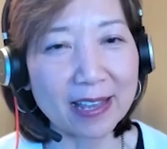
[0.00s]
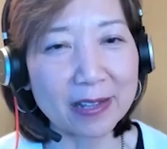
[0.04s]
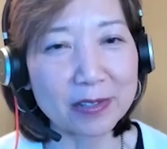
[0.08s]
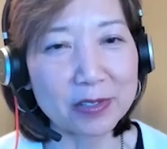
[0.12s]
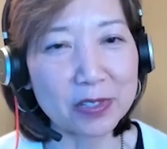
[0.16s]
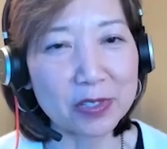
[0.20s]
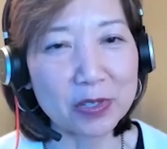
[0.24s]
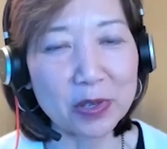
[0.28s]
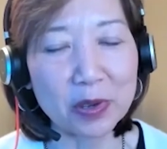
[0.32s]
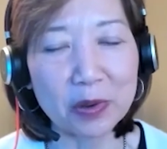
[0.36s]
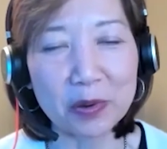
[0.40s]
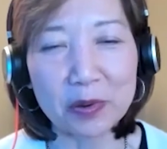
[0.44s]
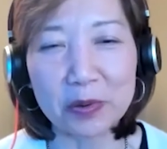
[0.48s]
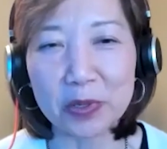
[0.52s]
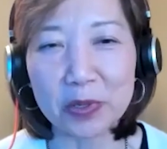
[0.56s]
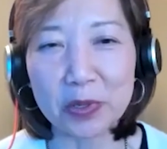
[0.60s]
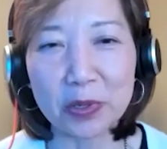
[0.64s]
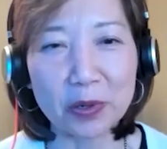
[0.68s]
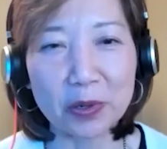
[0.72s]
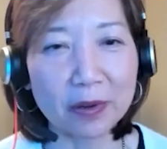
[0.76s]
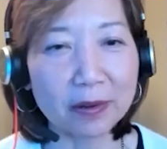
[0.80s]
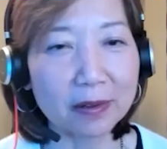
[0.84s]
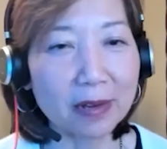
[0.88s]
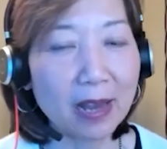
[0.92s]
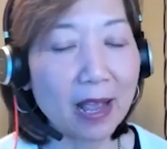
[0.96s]
And so
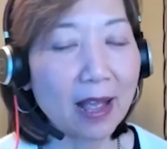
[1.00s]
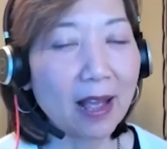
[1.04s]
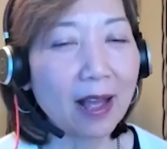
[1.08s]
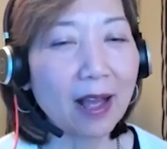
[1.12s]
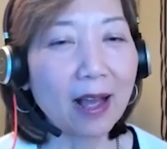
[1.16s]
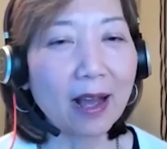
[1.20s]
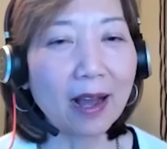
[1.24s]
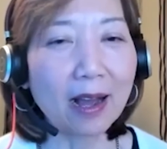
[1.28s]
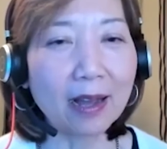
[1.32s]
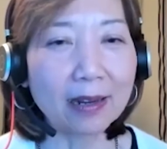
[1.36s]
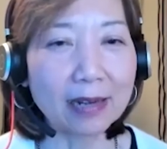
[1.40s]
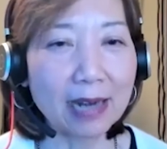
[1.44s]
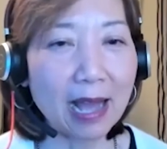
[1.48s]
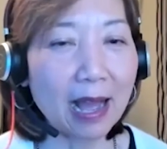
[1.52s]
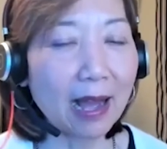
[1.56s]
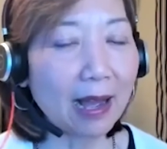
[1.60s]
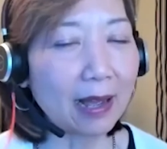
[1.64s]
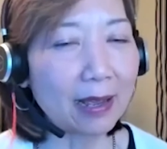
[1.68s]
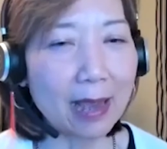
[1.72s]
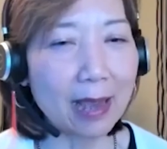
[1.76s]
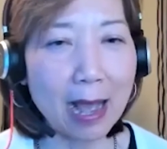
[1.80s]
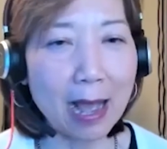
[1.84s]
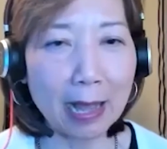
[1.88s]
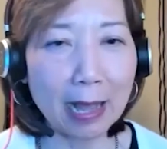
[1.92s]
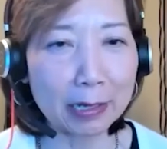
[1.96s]
you're on
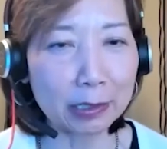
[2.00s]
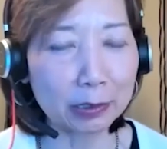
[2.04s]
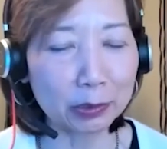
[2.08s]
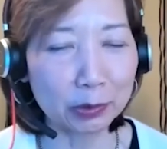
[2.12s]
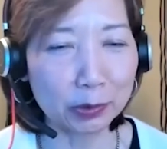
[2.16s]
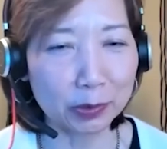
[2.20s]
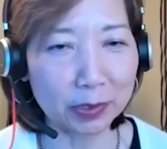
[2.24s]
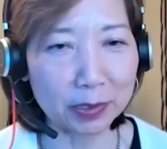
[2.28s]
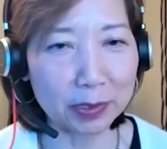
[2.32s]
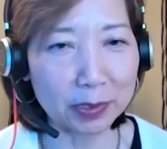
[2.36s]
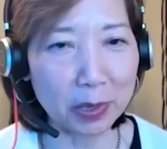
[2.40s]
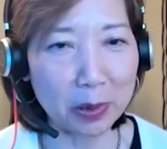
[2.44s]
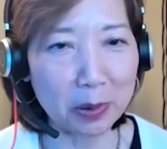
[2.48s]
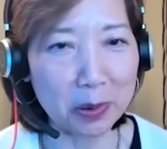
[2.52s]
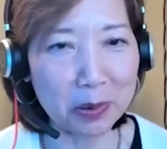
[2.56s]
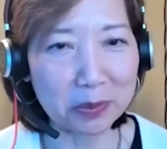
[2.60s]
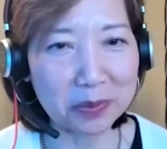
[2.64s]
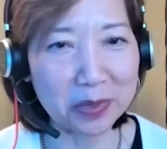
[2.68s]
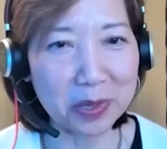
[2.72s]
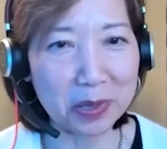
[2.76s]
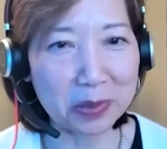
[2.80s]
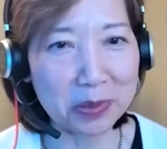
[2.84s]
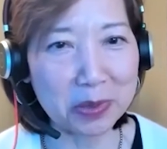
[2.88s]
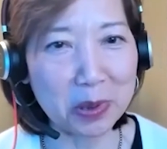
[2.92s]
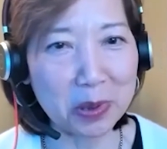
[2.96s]
high alert the
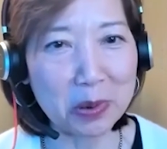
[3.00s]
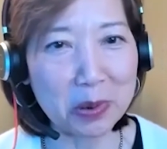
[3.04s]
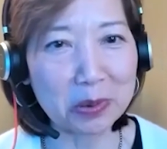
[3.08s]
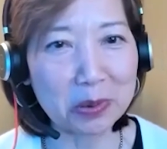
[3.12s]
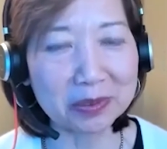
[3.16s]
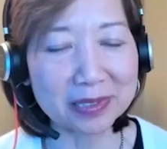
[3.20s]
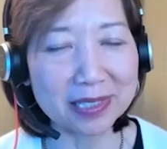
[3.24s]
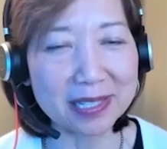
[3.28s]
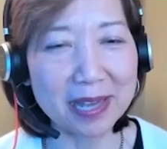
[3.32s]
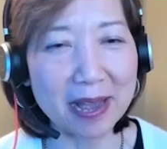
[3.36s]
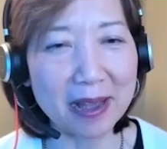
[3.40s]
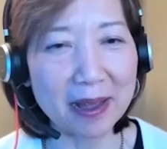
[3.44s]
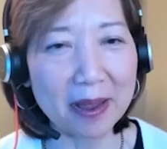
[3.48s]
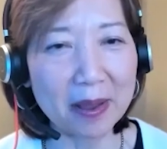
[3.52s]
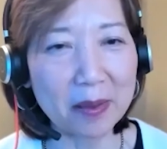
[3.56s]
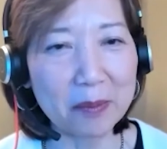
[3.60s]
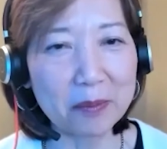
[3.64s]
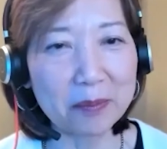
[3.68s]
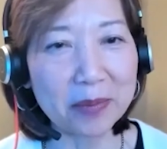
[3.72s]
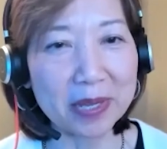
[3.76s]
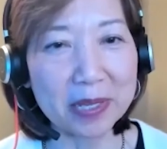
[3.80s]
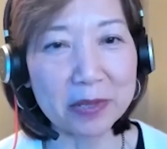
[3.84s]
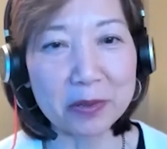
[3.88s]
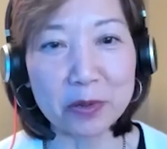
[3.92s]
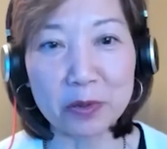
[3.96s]
whole time.
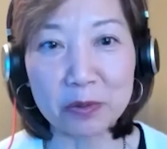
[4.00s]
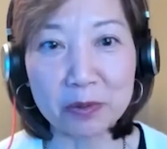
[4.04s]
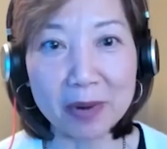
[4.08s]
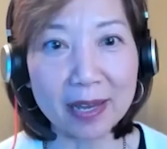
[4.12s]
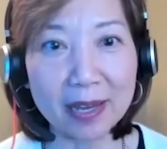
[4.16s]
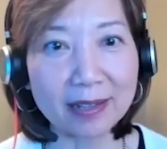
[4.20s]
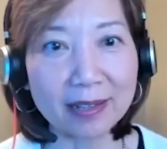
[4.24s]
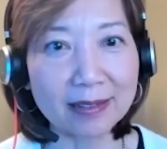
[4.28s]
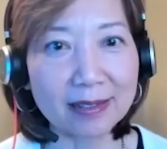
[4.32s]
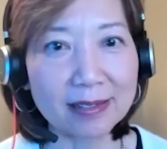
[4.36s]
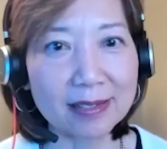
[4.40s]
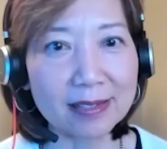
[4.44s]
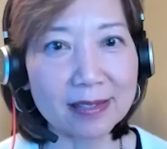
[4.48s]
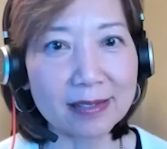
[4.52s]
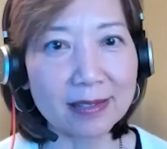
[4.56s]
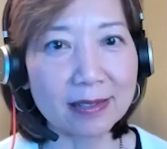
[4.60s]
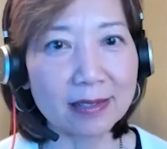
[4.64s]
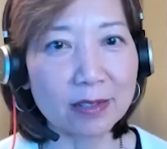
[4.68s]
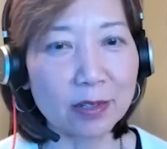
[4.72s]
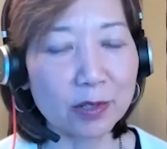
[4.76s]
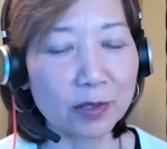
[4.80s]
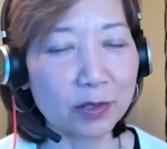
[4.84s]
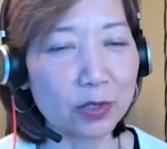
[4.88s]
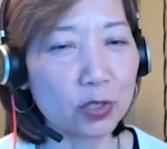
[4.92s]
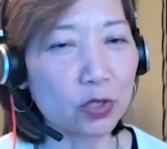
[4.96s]
But you're right,
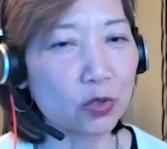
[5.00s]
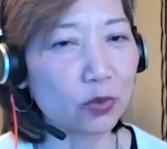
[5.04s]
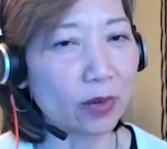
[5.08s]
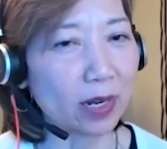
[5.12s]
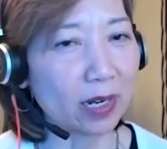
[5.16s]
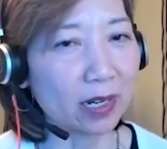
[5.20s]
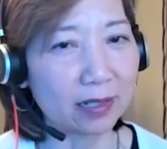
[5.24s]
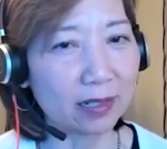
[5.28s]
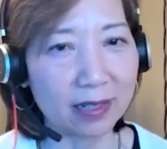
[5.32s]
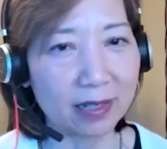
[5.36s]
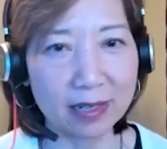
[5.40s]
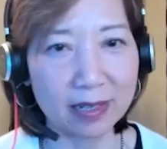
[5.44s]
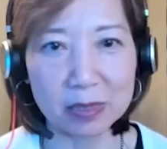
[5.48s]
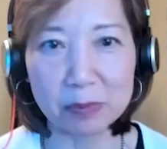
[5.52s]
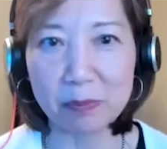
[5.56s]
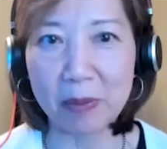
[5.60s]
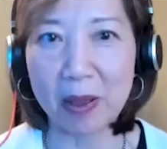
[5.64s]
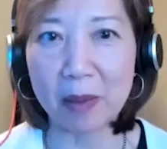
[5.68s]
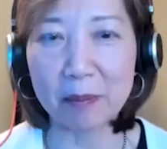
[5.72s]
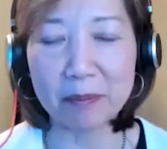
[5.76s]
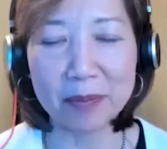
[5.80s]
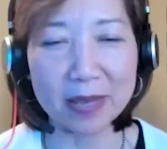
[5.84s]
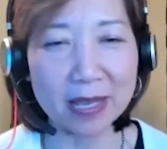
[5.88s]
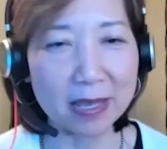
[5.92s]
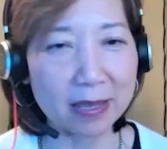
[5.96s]
your adrenaline is
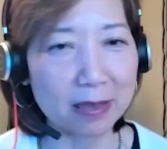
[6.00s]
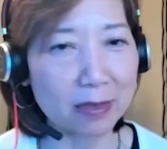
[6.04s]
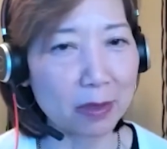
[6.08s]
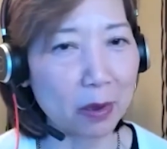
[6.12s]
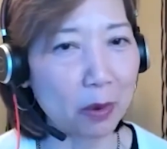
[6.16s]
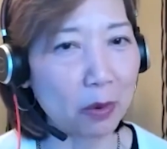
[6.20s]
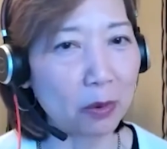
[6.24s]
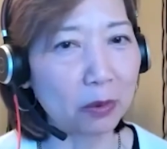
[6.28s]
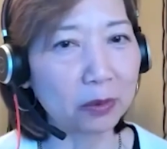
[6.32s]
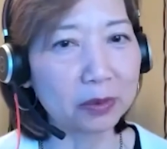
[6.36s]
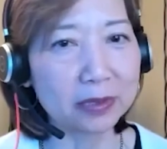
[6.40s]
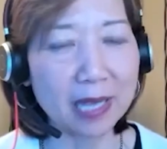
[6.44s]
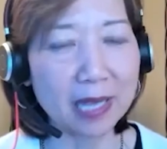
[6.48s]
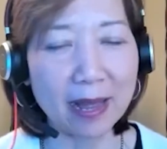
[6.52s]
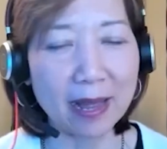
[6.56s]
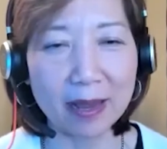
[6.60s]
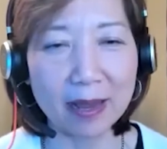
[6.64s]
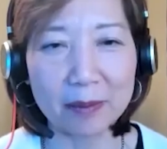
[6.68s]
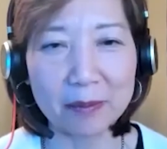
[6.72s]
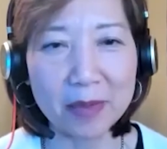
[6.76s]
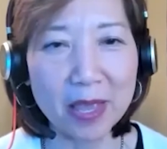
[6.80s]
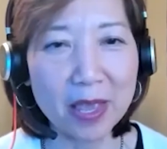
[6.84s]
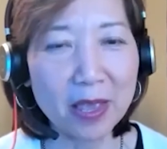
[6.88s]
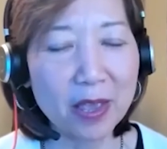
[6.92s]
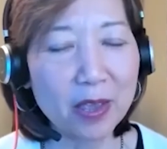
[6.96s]
pumping the whole
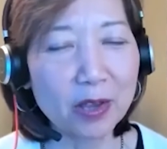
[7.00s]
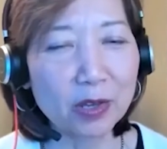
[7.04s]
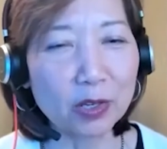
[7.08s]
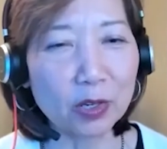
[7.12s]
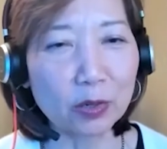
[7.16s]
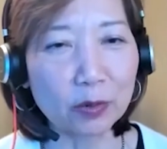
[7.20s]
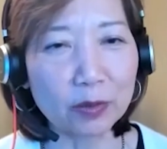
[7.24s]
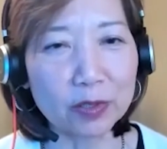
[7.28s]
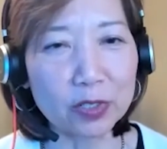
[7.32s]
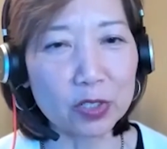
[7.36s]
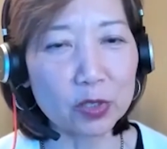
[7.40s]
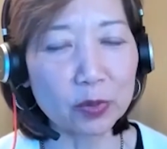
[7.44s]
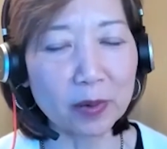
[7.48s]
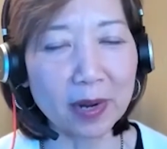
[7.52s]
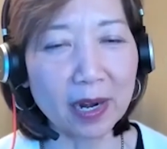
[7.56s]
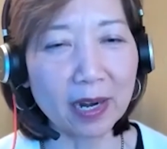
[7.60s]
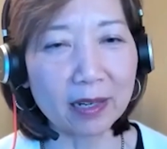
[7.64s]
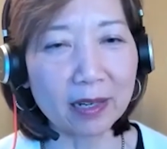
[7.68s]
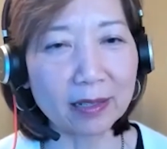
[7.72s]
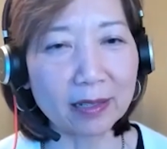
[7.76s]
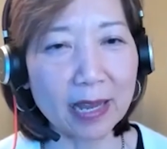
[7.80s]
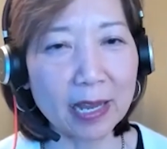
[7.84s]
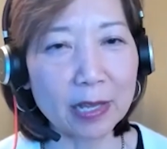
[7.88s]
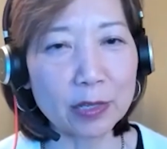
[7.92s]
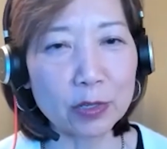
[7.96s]
time you're on
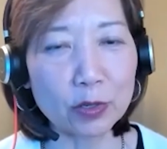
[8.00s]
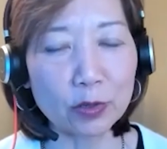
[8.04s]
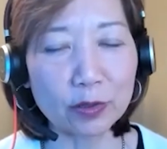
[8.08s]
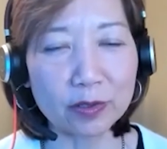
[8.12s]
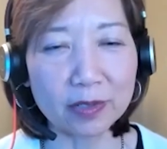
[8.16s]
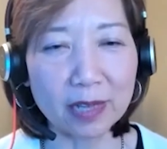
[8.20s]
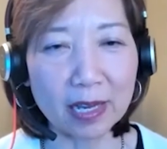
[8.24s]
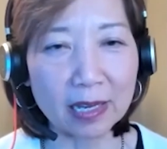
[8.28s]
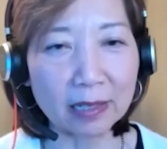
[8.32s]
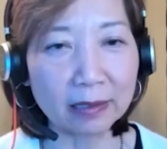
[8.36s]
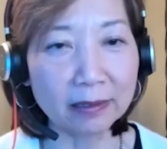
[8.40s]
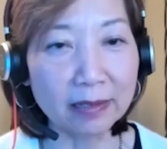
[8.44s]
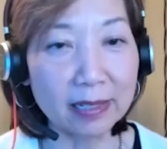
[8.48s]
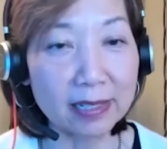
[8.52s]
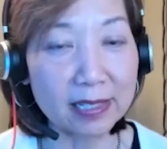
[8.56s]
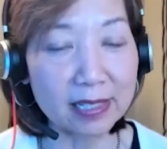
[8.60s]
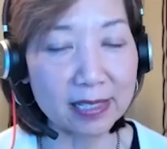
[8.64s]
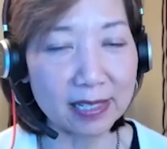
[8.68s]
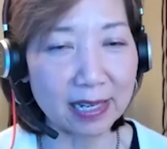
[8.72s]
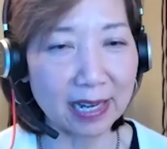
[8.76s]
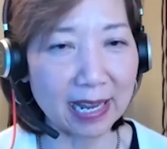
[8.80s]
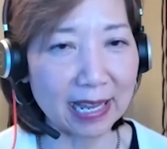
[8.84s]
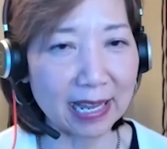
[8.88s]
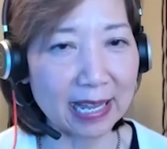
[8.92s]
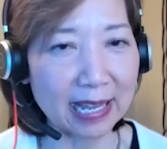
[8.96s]
trial, and you're
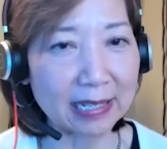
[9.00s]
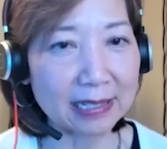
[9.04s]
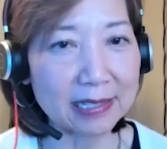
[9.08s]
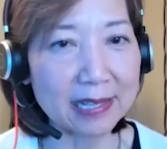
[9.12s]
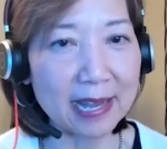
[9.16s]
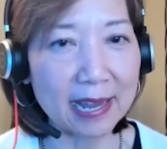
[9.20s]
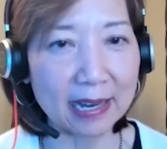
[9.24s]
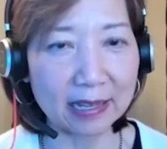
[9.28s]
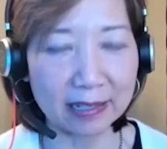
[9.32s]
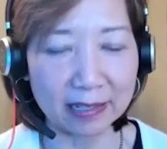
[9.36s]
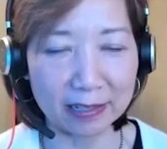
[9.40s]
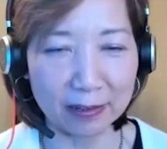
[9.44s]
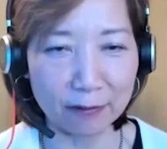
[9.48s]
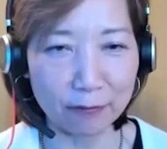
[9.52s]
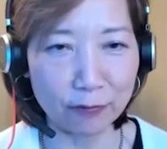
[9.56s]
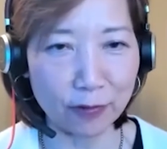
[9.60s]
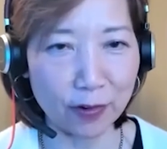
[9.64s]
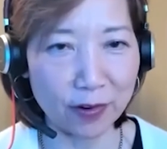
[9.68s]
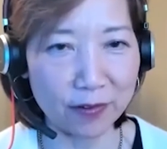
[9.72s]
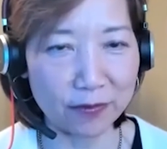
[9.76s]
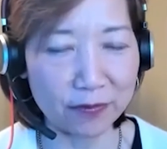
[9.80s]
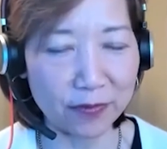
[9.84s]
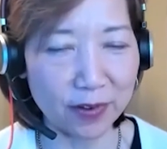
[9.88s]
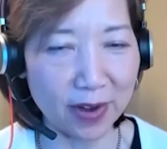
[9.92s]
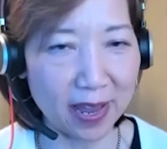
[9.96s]
listening intently
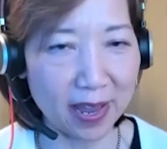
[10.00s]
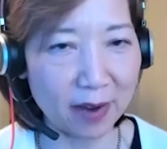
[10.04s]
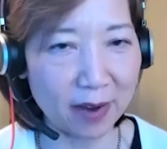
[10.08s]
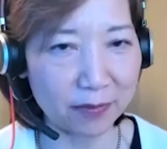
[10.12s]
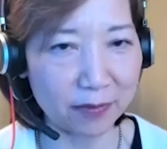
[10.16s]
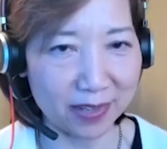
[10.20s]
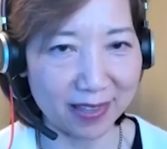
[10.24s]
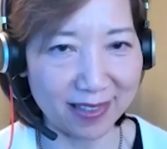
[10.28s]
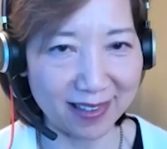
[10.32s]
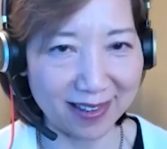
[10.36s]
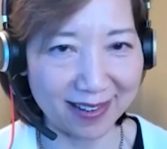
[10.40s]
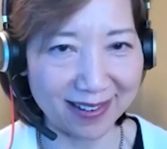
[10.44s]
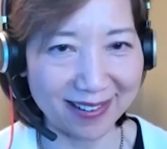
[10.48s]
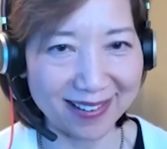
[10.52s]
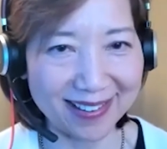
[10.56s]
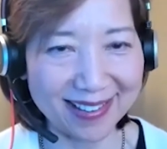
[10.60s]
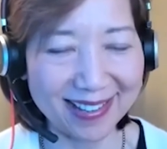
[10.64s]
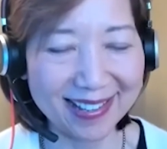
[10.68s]
for everything.